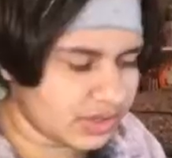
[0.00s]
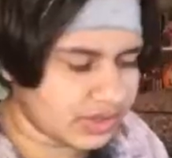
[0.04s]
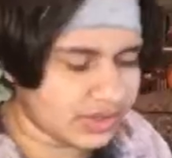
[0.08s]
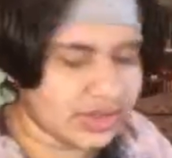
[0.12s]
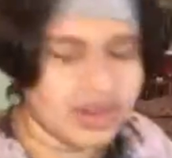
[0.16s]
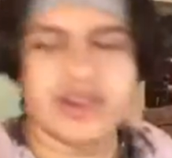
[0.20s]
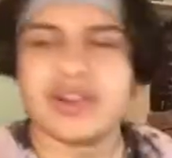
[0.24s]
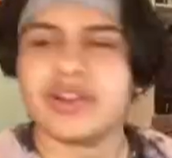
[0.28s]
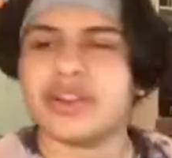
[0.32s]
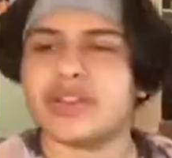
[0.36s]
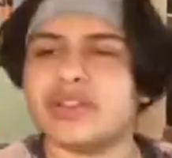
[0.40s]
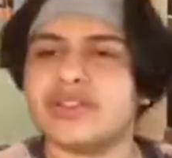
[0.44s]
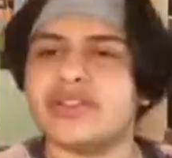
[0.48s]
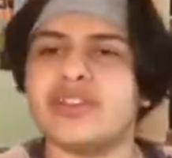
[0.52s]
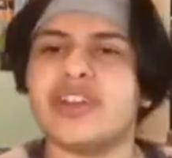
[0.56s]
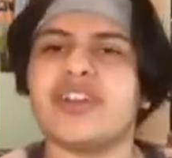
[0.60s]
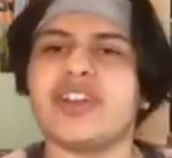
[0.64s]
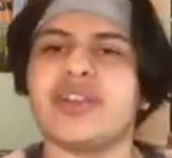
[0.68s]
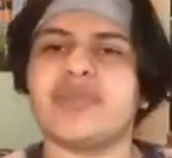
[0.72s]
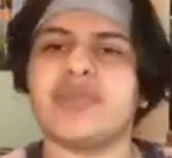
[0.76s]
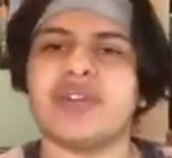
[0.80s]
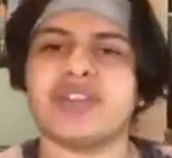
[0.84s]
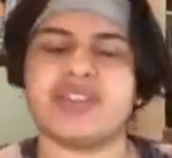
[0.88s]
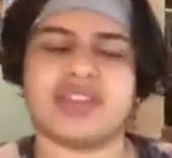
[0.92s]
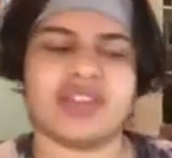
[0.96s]

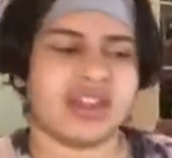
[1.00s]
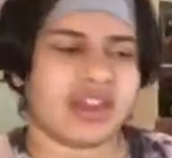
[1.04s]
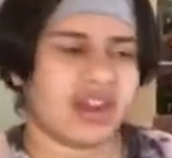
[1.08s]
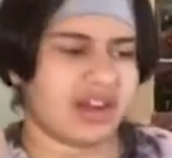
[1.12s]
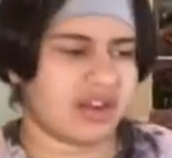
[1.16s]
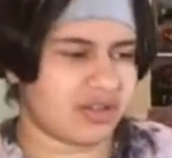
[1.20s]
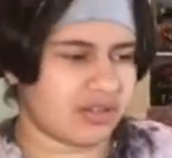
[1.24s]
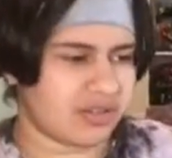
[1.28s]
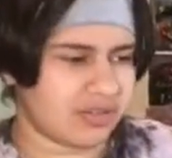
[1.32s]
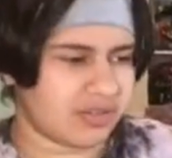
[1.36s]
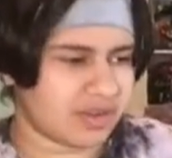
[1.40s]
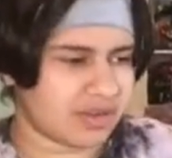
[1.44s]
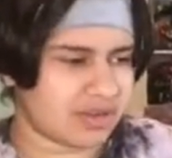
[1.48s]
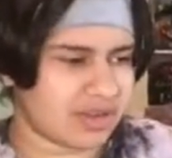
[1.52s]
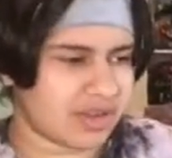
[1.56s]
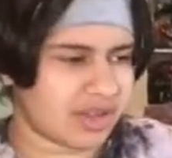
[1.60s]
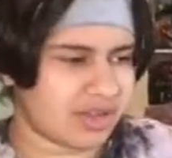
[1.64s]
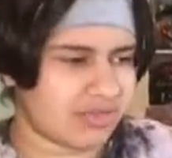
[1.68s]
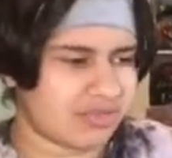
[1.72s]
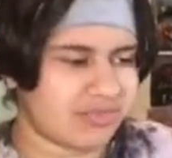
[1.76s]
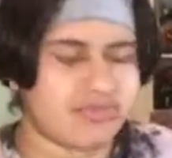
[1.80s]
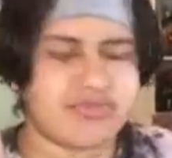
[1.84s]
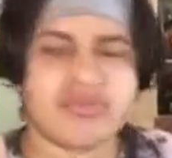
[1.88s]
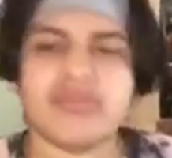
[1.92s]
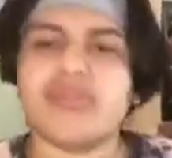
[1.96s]
Sorry about that. I don't
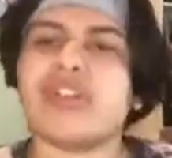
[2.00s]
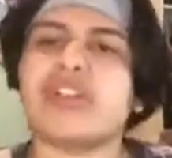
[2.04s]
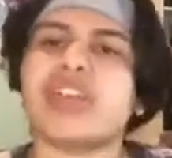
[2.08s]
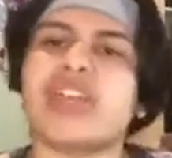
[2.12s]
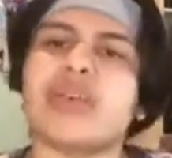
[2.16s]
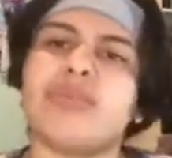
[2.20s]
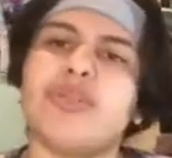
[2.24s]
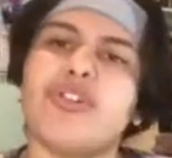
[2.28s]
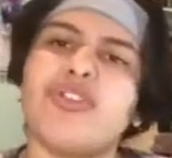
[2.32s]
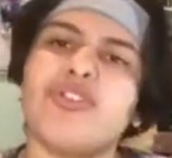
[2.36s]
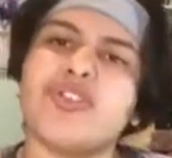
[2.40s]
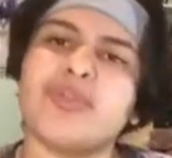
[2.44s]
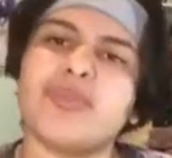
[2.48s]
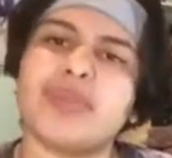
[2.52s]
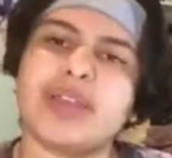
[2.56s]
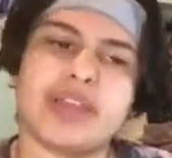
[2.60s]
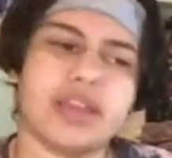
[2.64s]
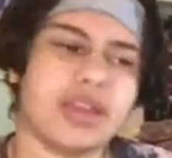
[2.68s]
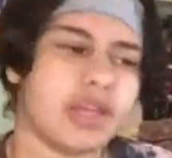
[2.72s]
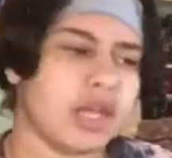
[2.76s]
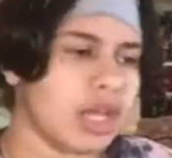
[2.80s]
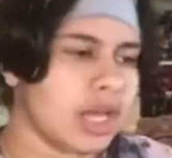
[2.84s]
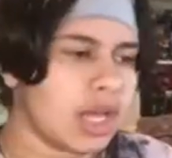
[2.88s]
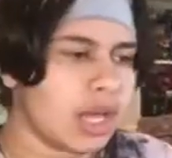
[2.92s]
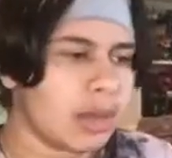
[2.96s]
know what came over
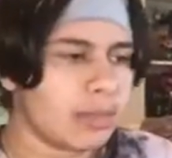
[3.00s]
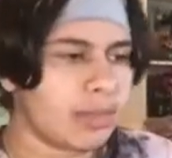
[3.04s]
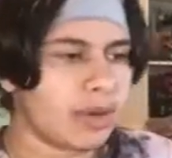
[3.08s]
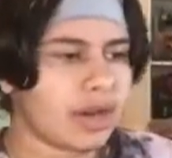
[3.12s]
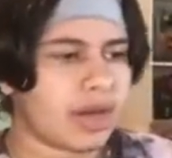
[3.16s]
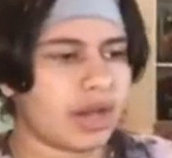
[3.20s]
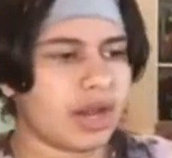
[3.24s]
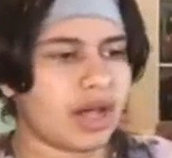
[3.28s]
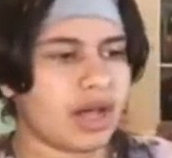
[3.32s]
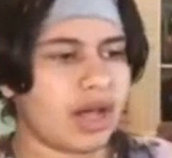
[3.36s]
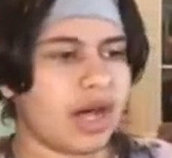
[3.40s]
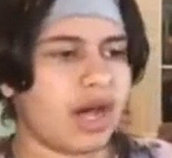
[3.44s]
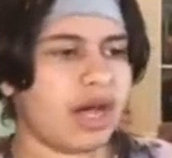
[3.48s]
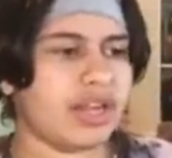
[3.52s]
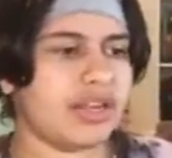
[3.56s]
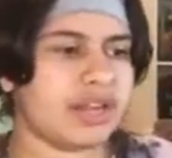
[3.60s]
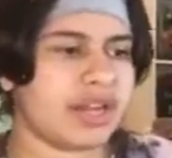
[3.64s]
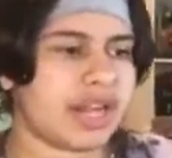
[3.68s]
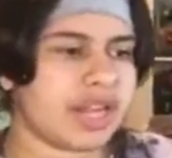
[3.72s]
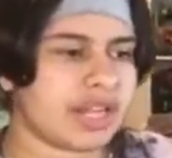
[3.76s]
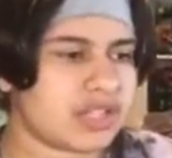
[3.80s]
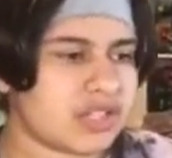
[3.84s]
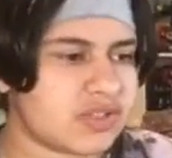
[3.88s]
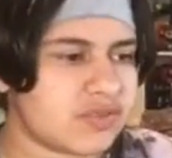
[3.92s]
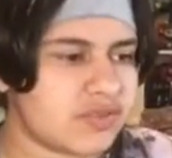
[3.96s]
me. But the
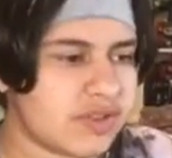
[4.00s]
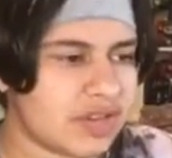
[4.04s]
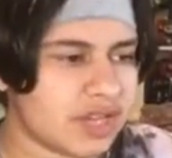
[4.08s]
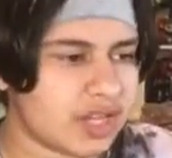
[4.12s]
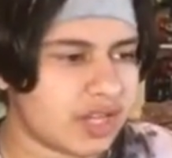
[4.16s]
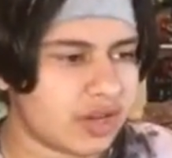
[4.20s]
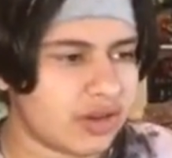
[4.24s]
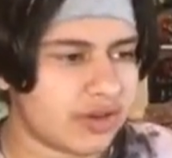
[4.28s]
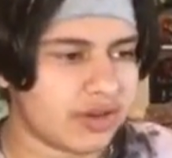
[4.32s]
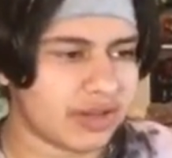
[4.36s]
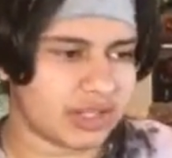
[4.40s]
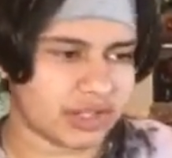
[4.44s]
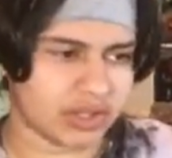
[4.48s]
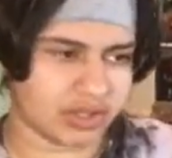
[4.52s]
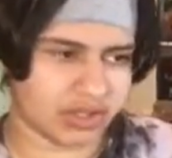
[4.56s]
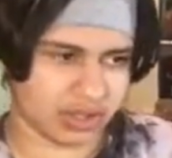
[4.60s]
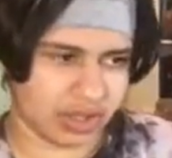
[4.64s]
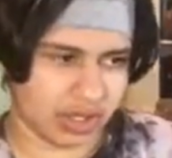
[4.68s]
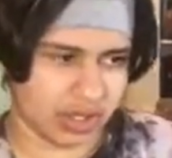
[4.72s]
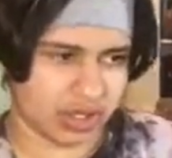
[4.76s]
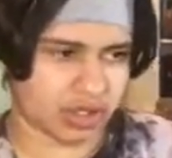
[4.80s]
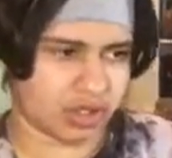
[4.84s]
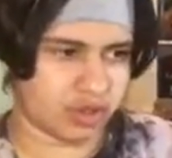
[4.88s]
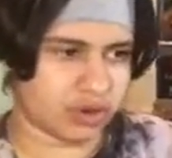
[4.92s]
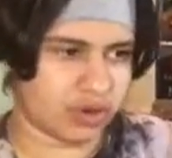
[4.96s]
next video is
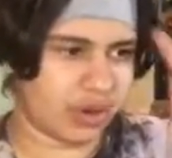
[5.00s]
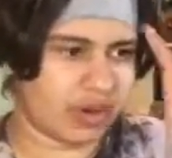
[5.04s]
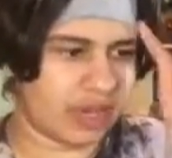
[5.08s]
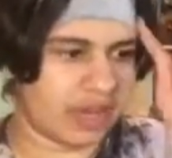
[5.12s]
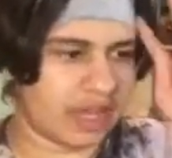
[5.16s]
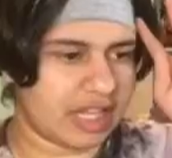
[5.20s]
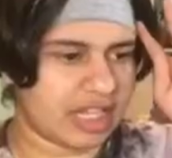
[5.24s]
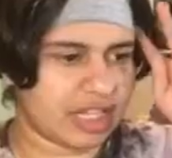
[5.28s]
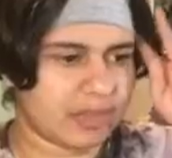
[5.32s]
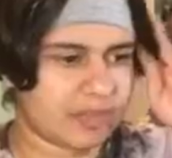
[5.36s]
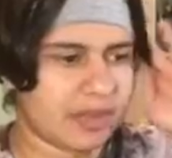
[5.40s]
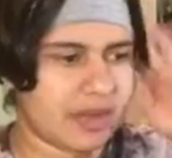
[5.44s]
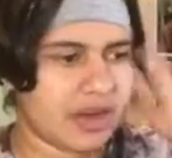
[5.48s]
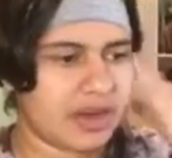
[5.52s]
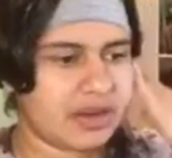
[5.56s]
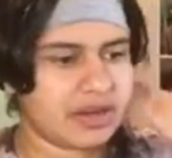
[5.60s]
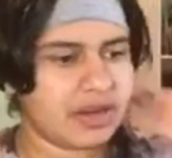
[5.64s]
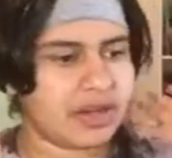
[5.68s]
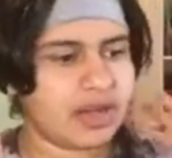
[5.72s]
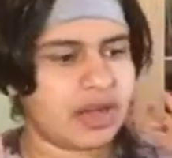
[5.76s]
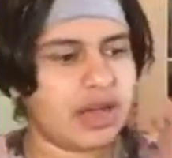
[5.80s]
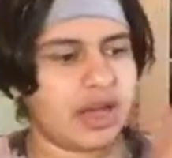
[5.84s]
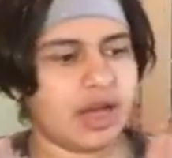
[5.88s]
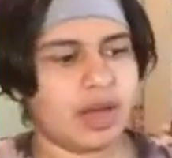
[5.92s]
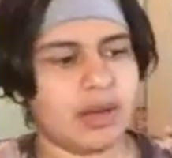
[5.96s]
short. It's about
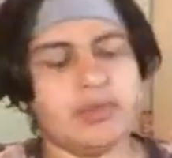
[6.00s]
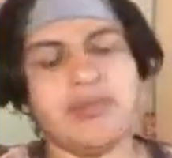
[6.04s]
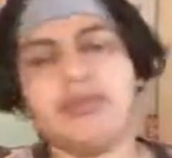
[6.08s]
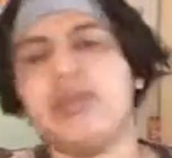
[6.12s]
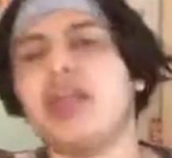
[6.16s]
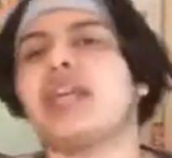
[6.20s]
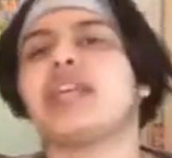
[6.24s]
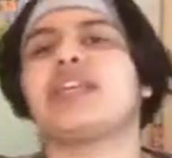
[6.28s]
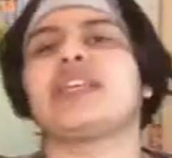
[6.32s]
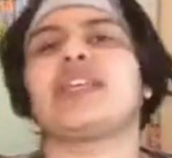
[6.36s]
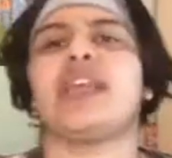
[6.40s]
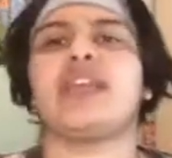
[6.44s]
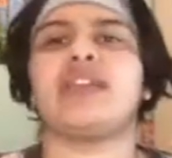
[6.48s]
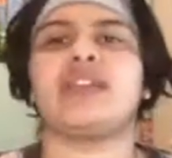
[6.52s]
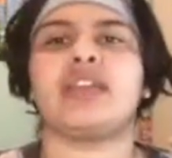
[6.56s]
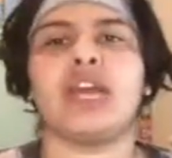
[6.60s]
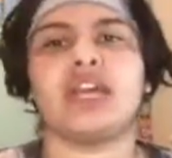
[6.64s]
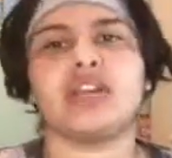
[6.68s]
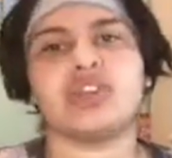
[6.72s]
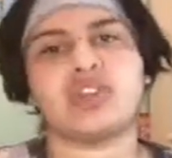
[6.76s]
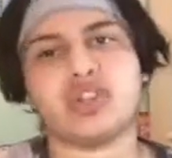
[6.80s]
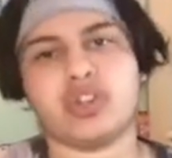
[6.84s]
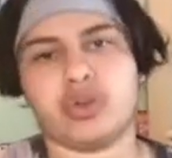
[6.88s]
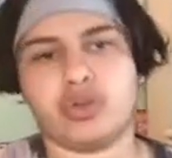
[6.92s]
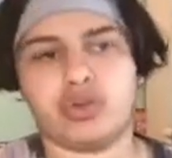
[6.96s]
Mary-Kate and
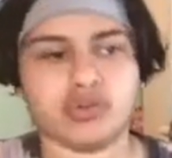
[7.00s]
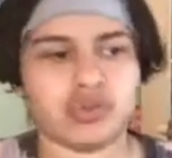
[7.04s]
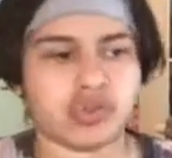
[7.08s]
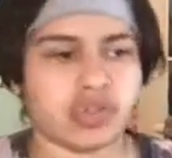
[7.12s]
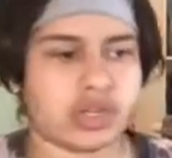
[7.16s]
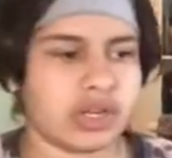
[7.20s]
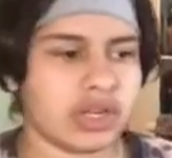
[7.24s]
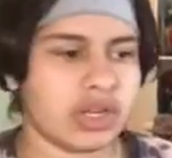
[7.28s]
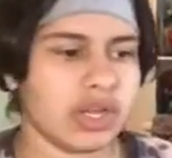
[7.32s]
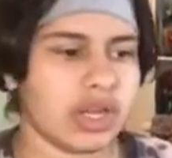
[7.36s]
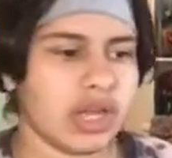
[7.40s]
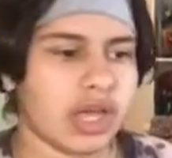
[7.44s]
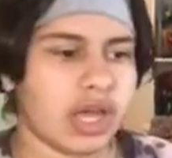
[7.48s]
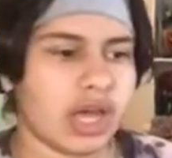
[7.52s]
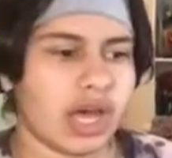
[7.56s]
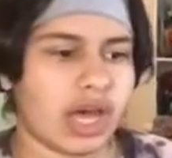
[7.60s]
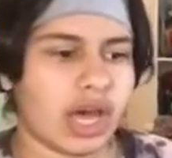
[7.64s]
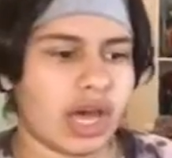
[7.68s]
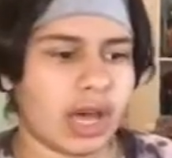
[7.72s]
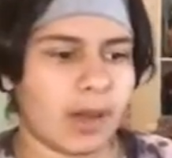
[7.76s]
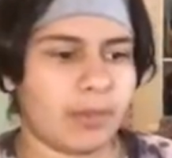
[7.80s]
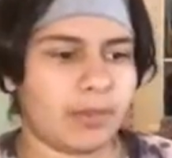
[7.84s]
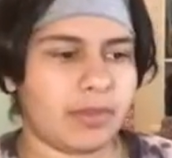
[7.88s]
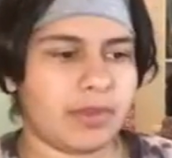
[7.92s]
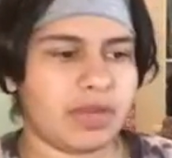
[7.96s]
Ashley Olsen.
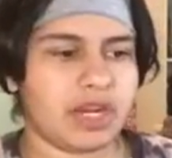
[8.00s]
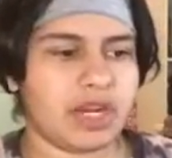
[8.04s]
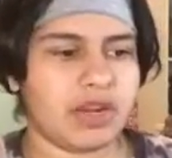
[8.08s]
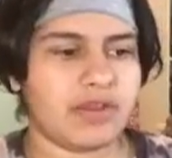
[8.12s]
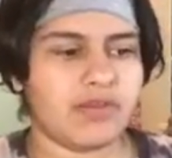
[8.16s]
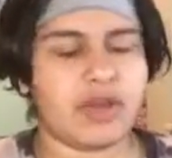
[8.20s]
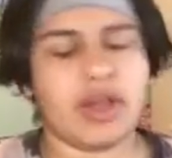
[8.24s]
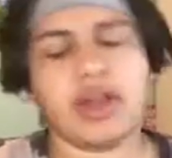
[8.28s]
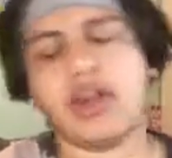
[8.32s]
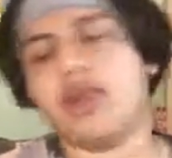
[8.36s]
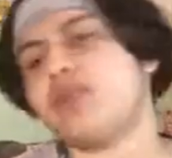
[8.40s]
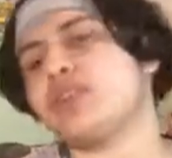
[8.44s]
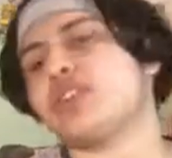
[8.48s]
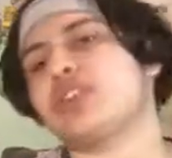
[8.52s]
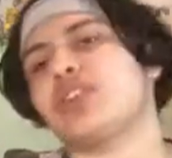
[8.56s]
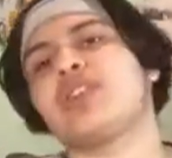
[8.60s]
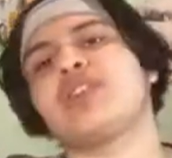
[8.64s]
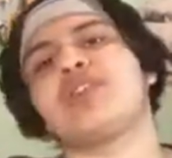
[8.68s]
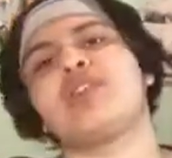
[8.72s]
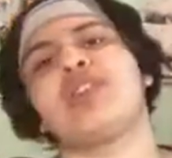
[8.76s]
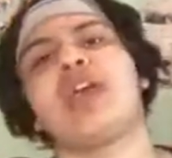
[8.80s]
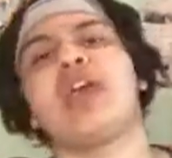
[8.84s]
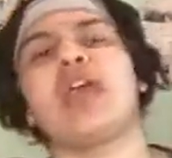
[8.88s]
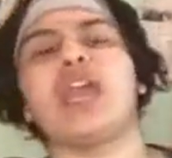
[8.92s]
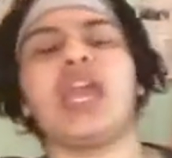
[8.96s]
And if, I know what you're going
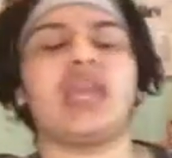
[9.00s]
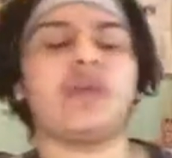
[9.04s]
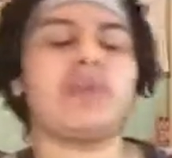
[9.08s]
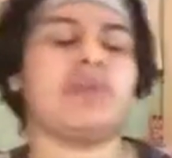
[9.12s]
to say.